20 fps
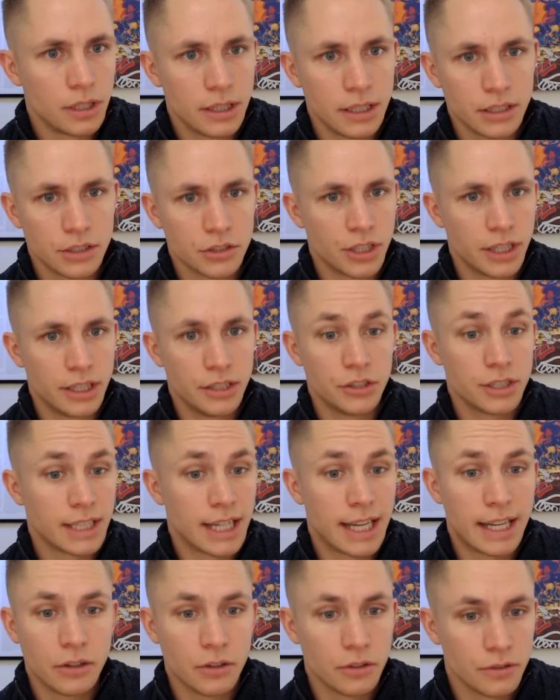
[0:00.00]
exchanges
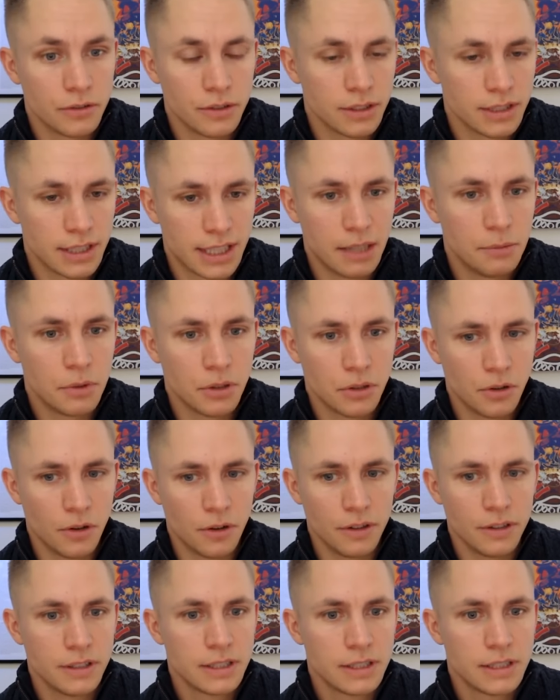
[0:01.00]
and on stable
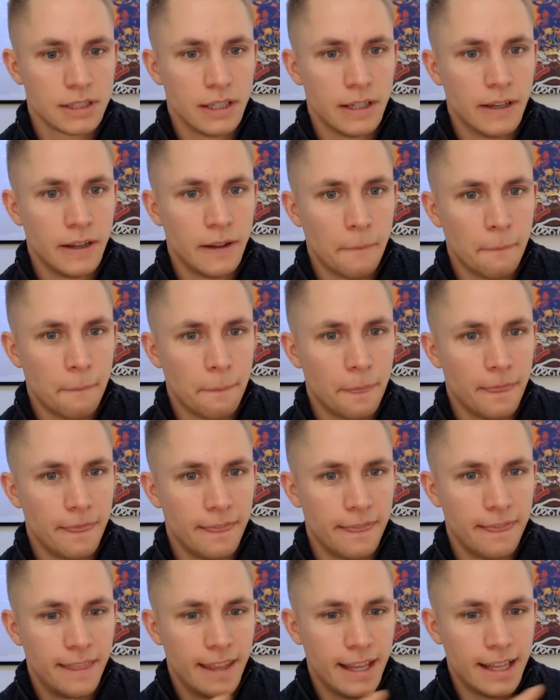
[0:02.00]
coins
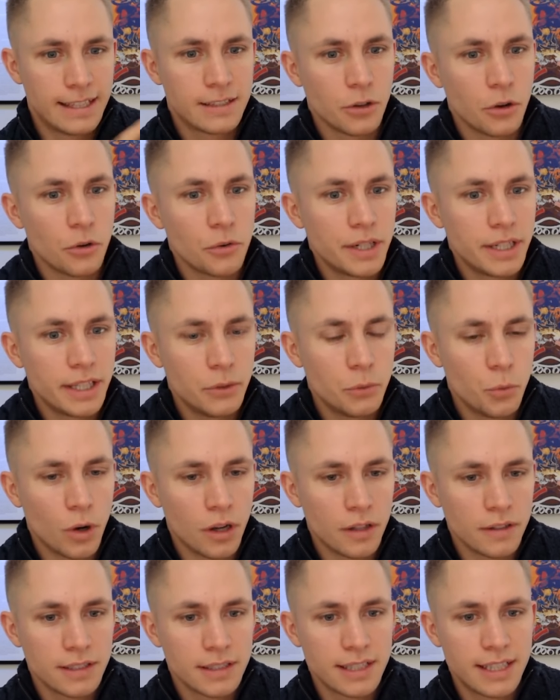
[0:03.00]
it's already
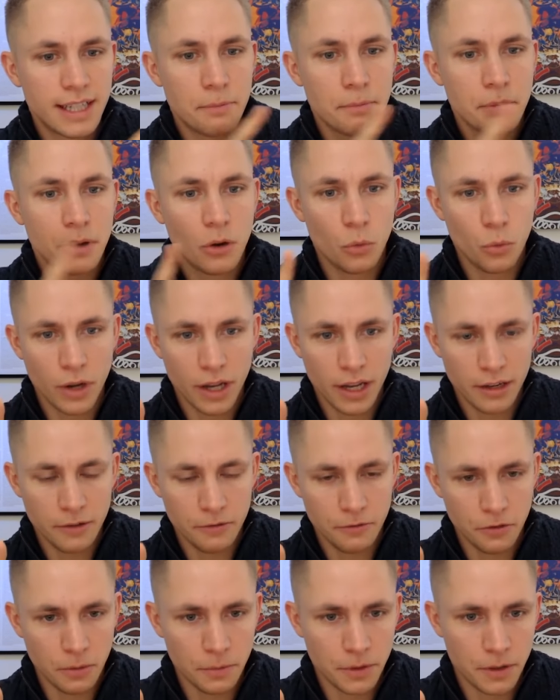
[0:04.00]
one step away
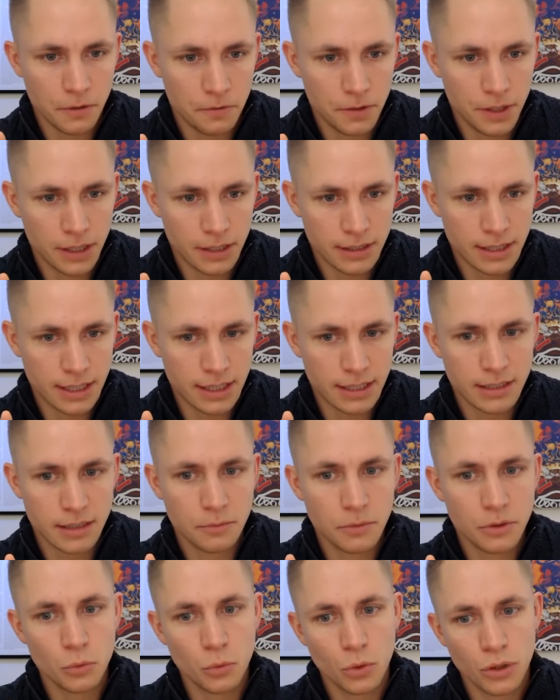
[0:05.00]
from the fiat system
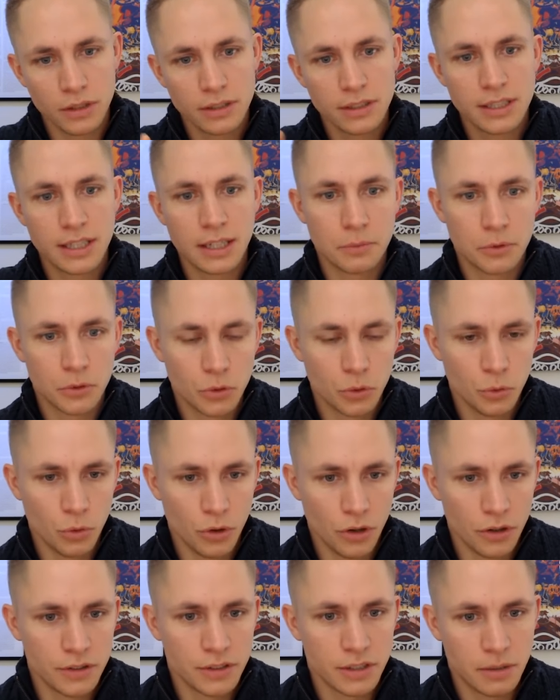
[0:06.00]
and one step
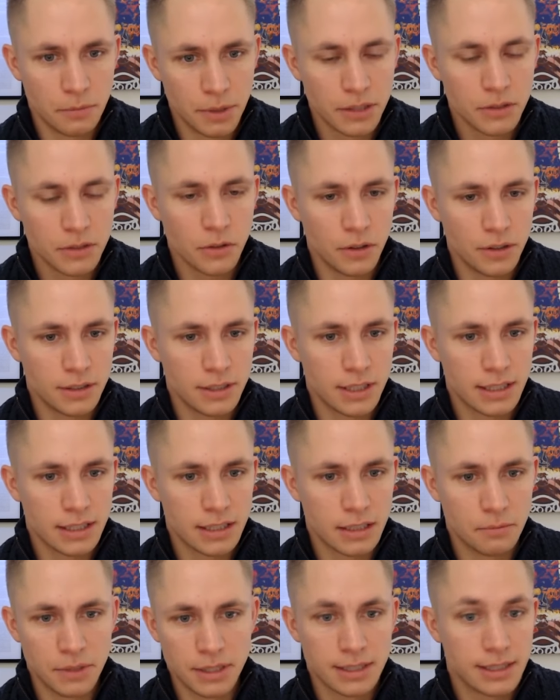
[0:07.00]
towards the bitcoin
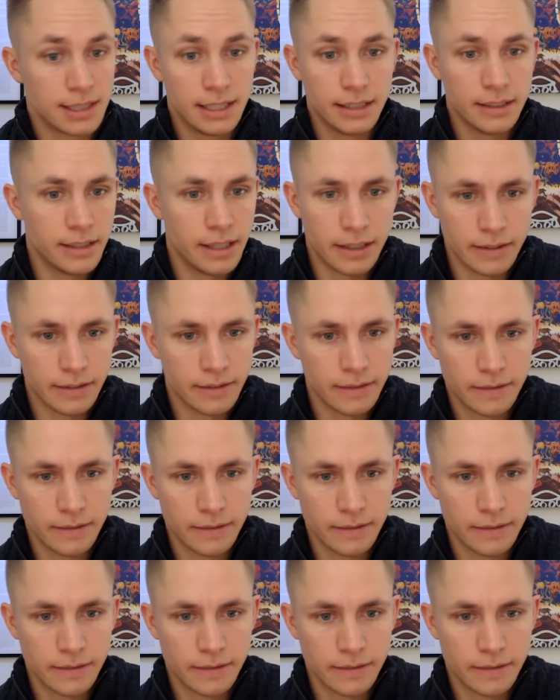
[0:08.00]
system it's still not